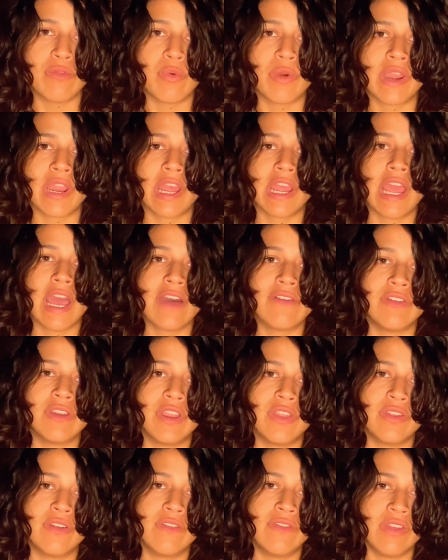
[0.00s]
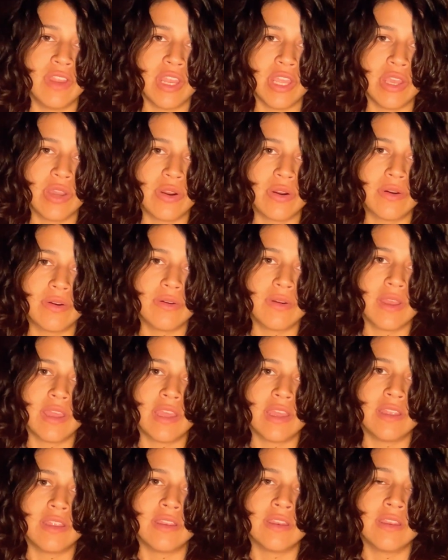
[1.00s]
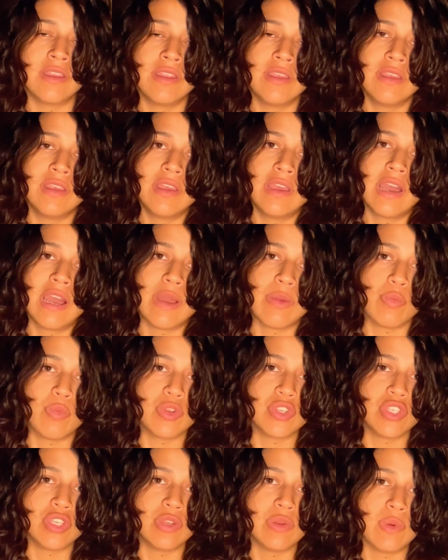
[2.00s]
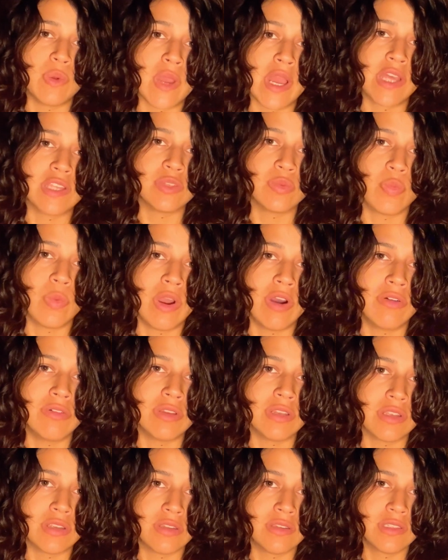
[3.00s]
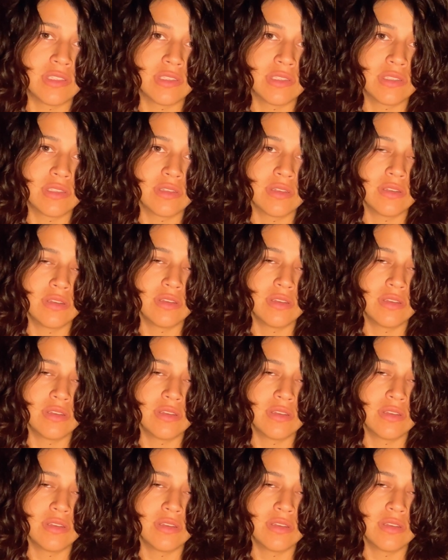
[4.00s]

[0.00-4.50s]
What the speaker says: when I have another video. And I'm wishing you guys wellness,